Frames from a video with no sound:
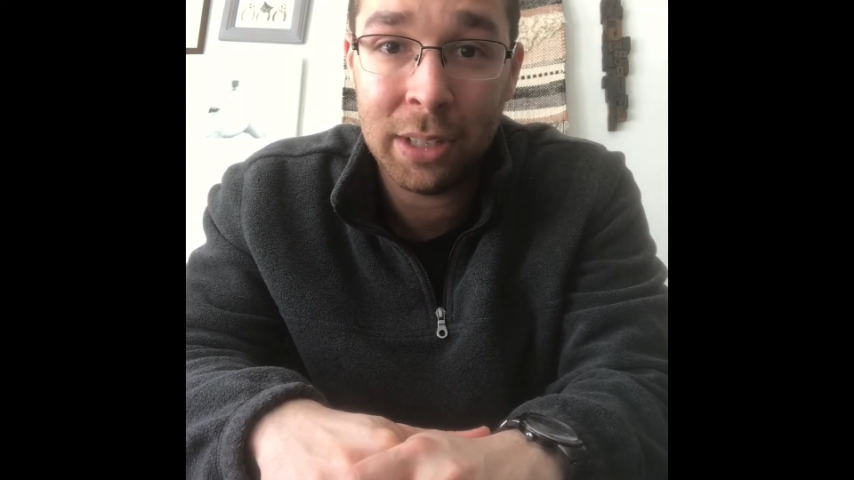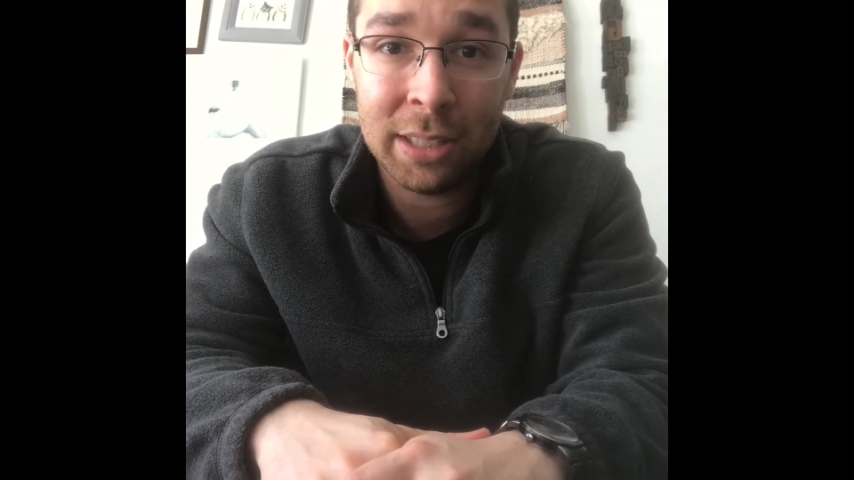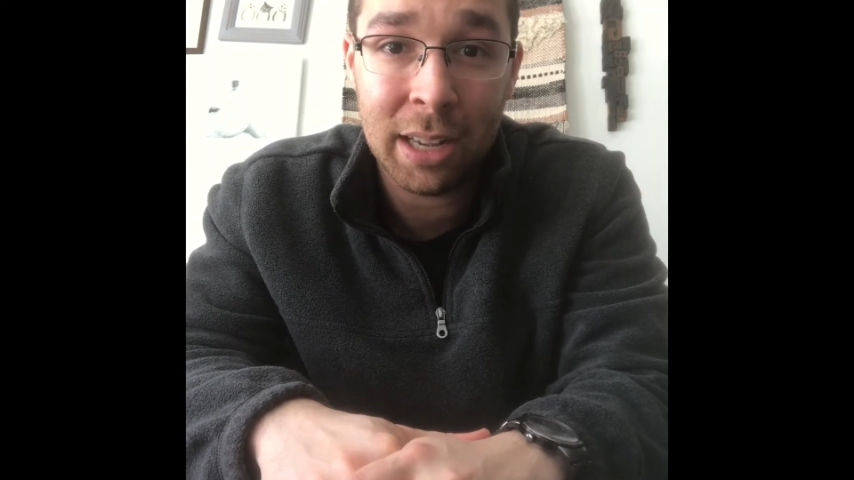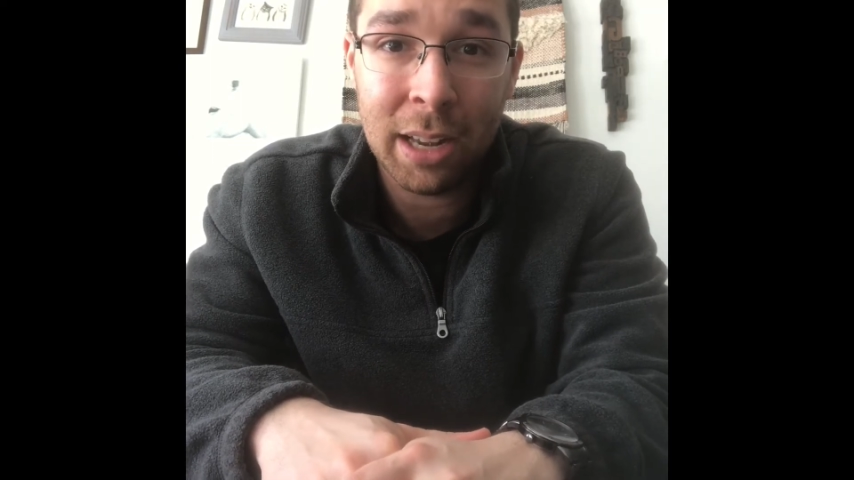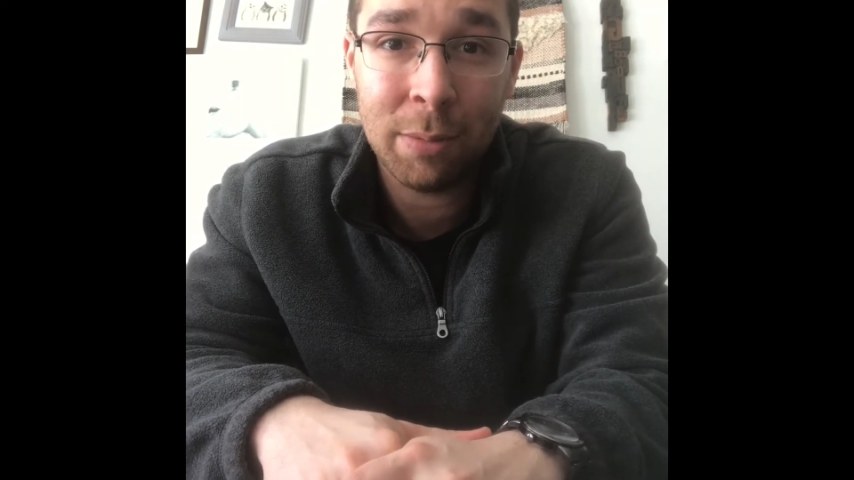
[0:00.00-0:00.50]

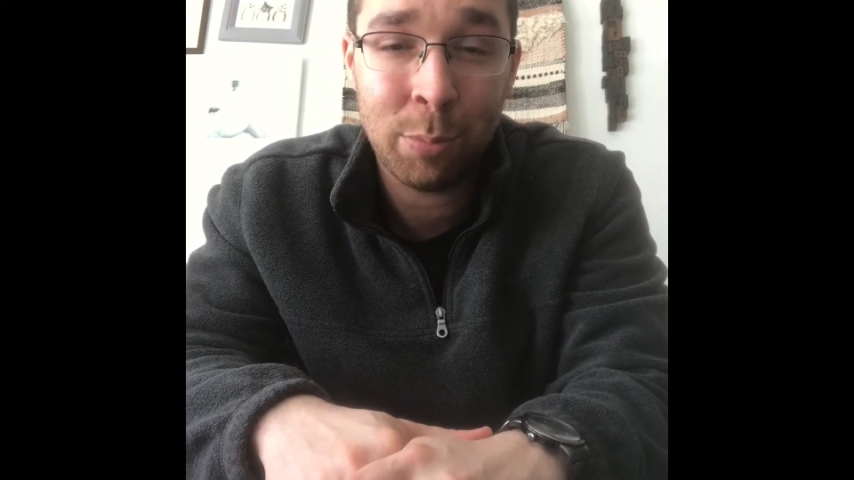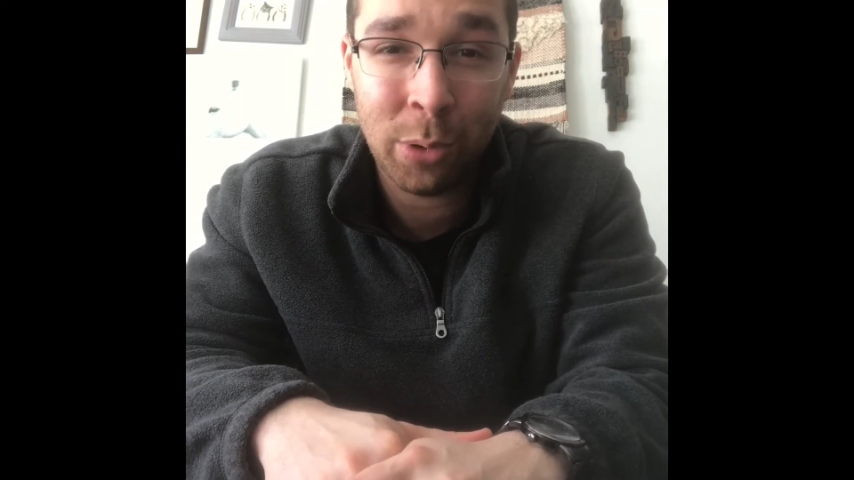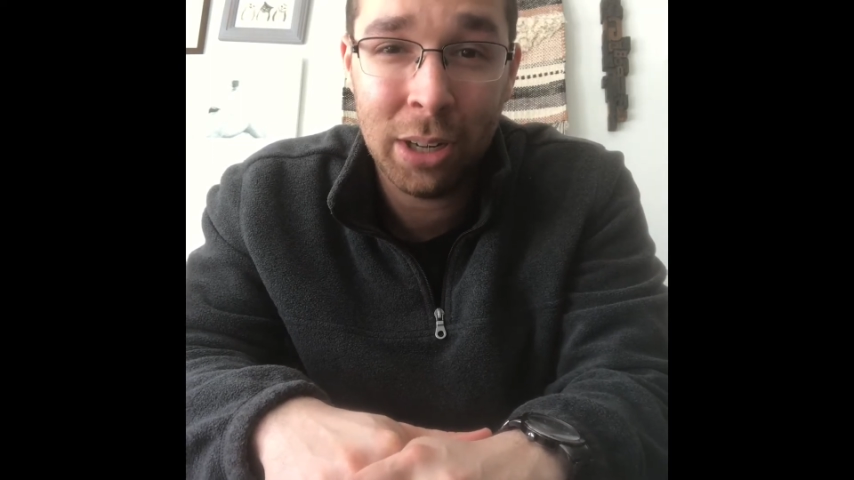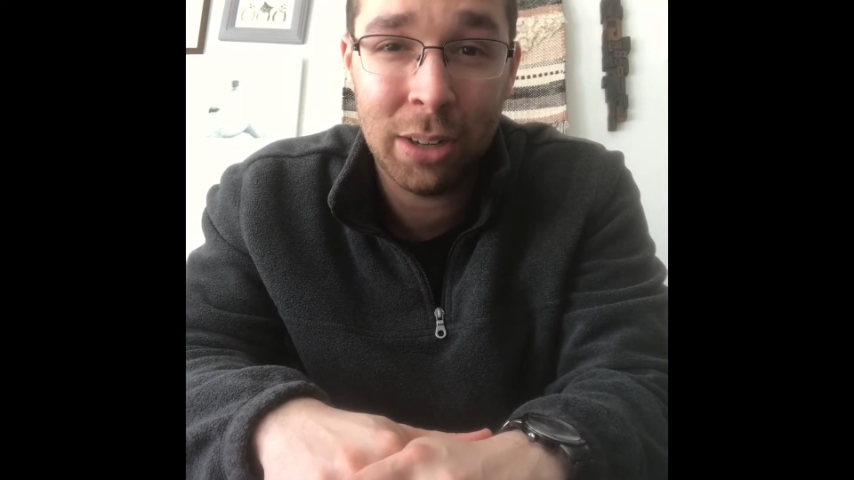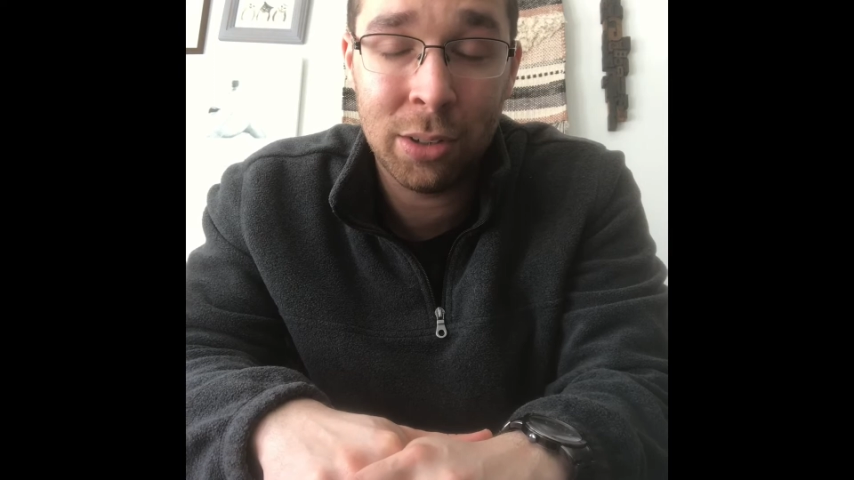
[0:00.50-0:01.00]
He's got
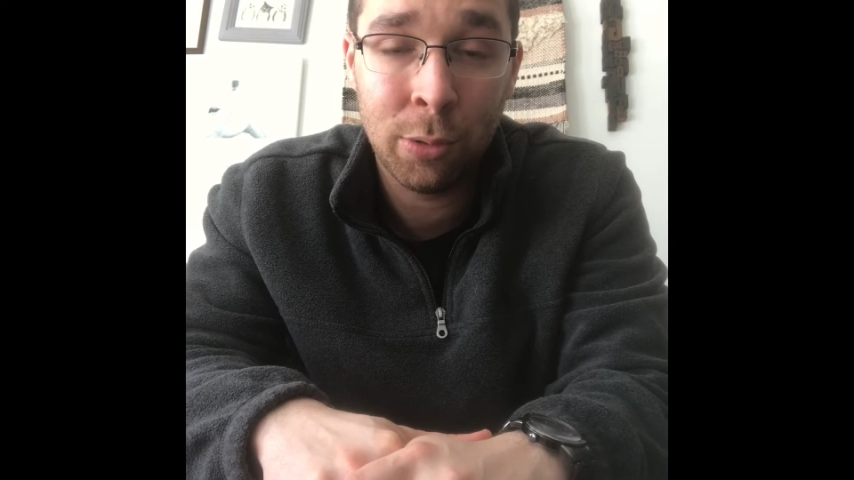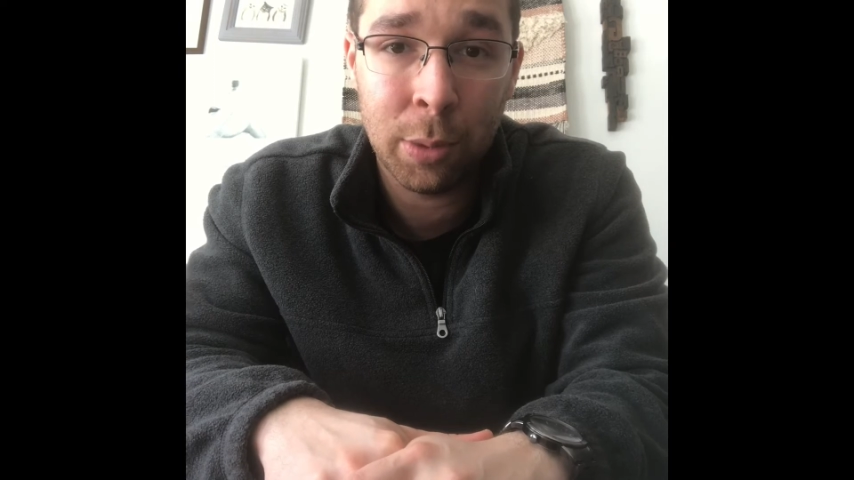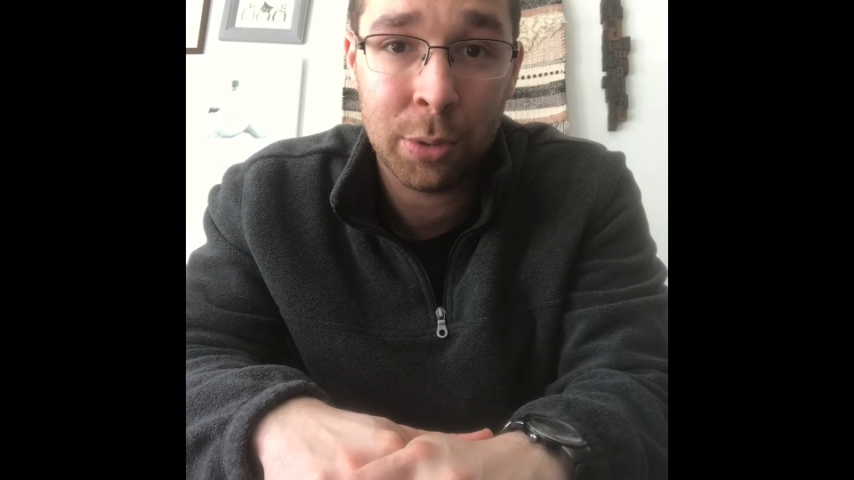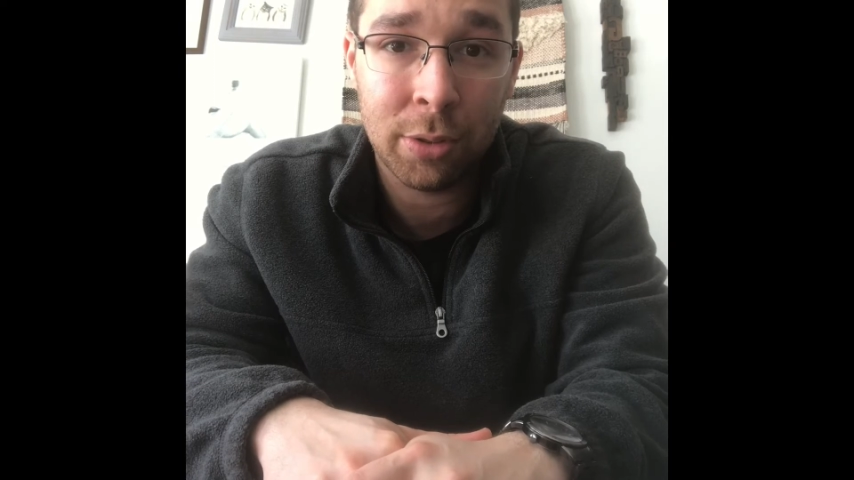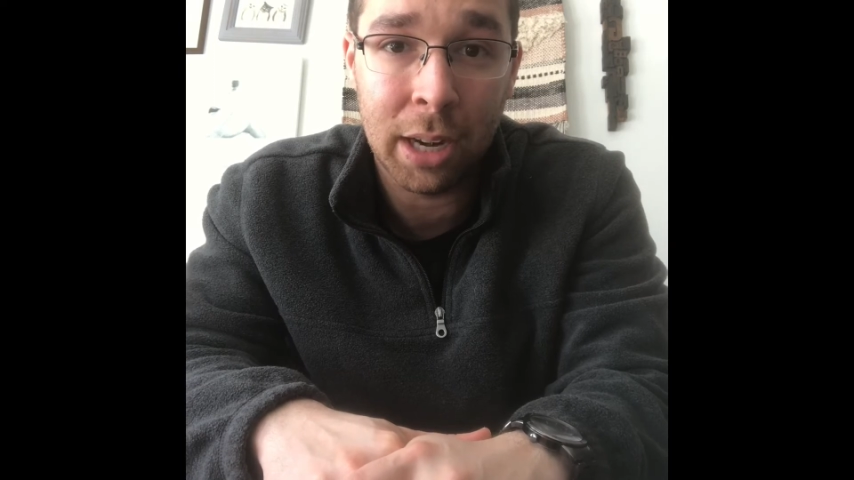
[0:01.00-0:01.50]
pretty good
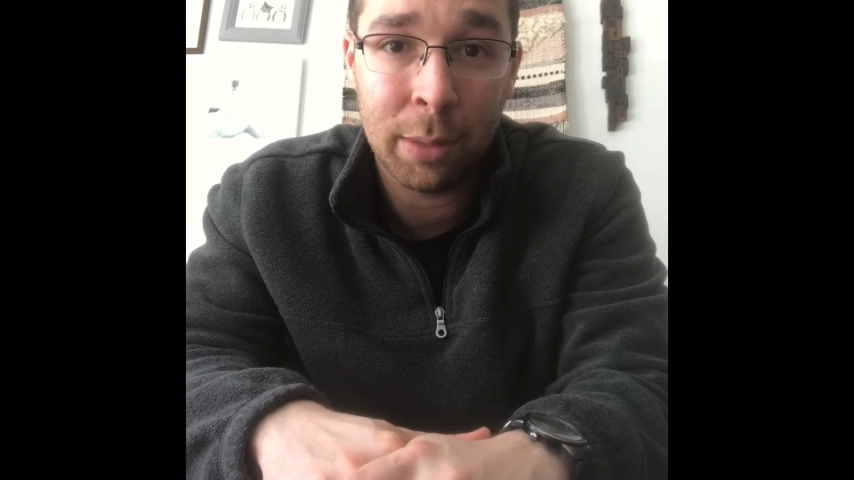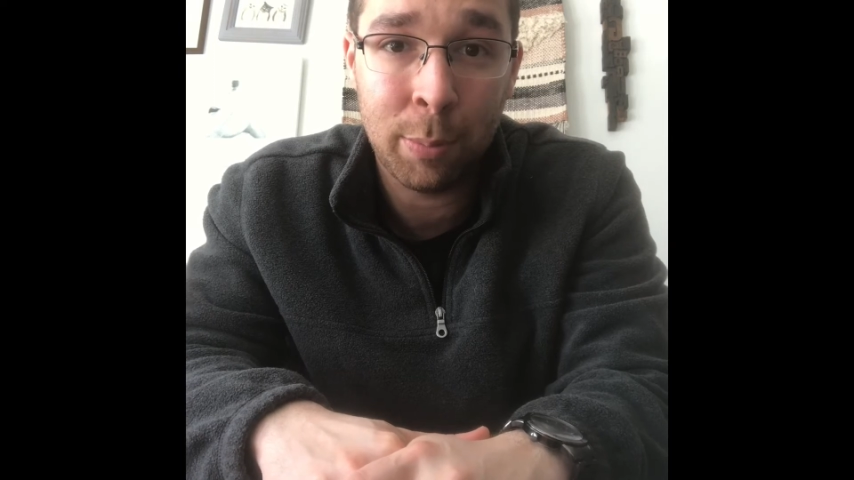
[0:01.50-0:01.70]
grip strength,